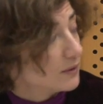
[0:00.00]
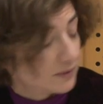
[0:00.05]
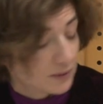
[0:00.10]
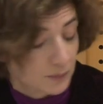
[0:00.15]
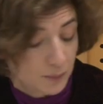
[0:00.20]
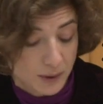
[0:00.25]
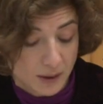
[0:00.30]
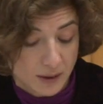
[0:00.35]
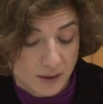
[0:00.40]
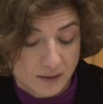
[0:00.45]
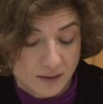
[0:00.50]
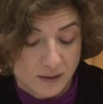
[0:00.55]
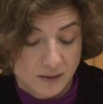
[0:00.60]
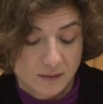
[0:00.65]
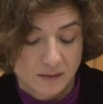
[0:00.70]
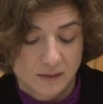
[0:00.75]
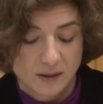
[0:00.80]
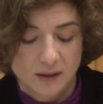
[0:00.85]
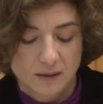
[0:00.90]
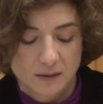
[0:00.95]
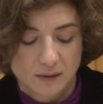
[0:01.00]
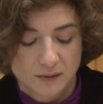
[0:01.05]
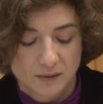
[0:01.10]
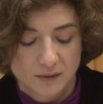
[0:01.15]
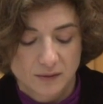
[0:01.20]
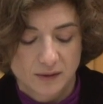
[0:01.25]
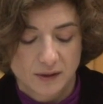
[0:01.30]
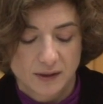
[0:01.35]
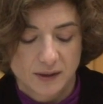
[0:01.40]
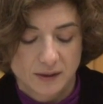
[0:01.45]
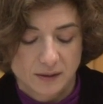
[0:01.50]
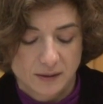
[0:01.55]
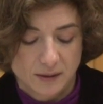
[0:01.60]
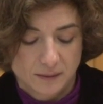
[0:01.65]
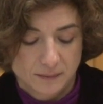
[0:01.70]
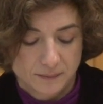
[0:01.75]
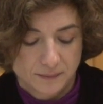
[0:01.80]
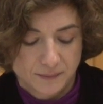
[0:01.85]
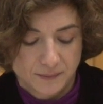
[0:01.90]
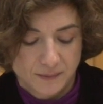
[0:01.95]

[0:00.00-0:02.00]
disabilities in the society.